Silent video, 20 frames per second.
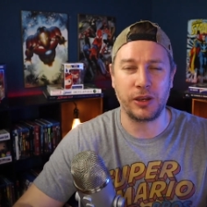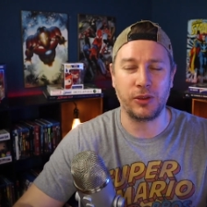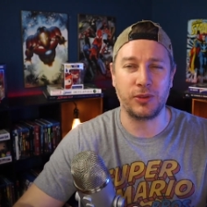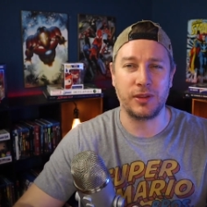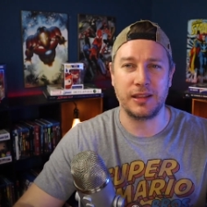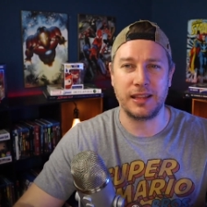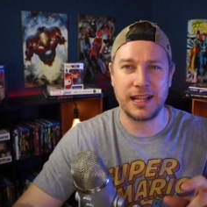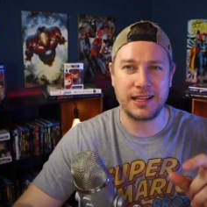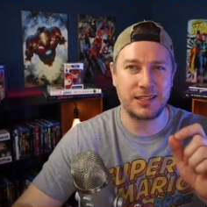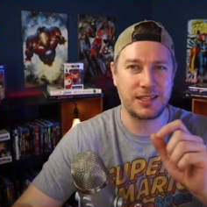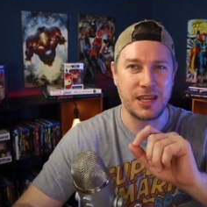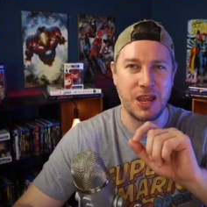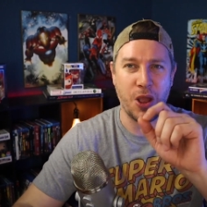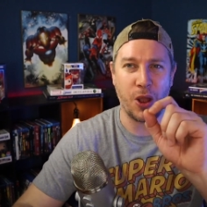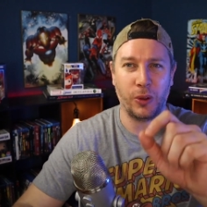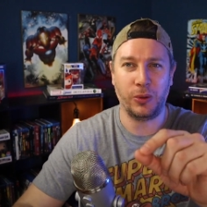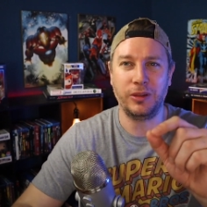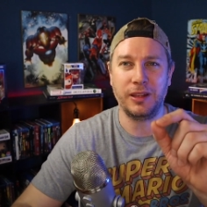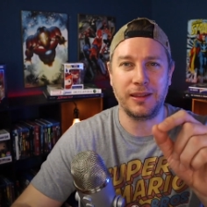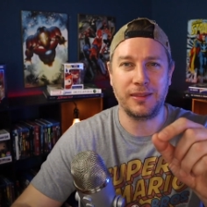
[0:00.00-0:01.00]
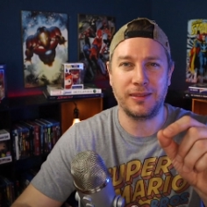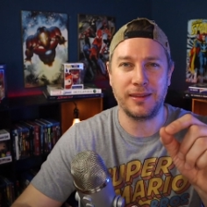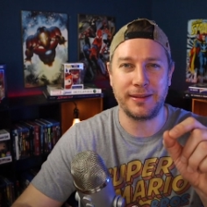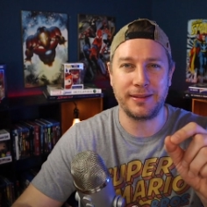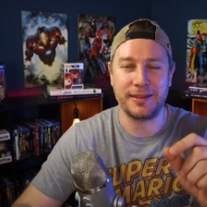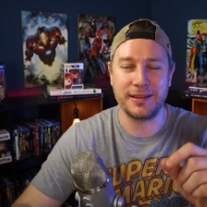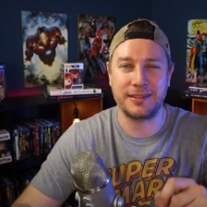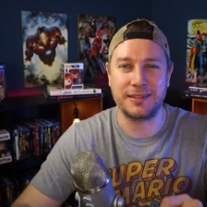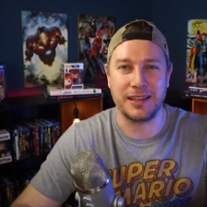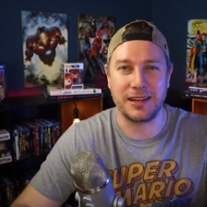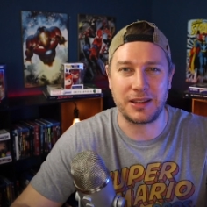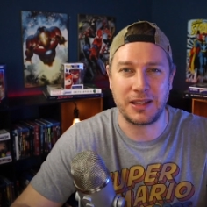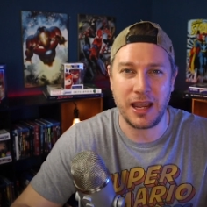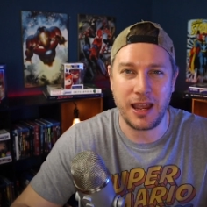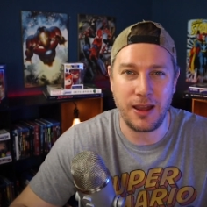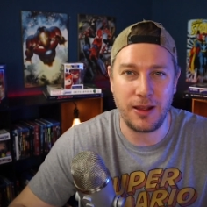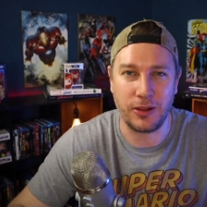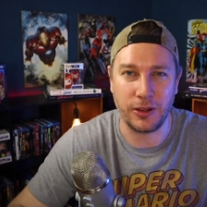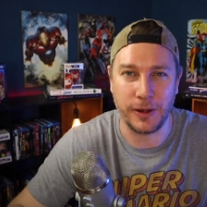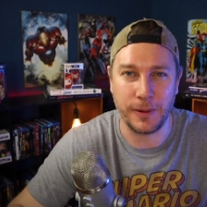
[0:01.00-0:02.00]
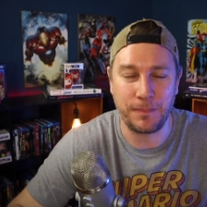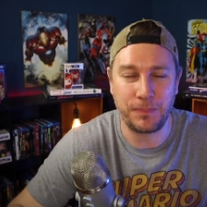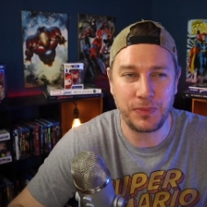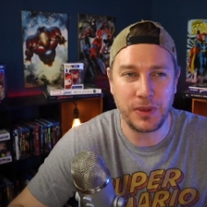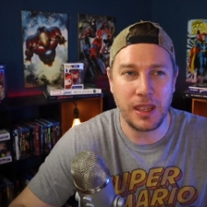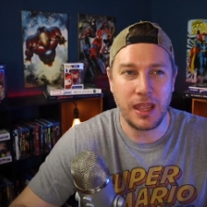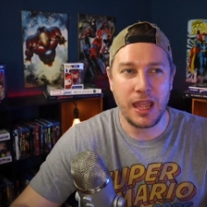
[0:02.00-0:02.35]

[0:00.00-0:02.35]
here that that's the only thing that's in color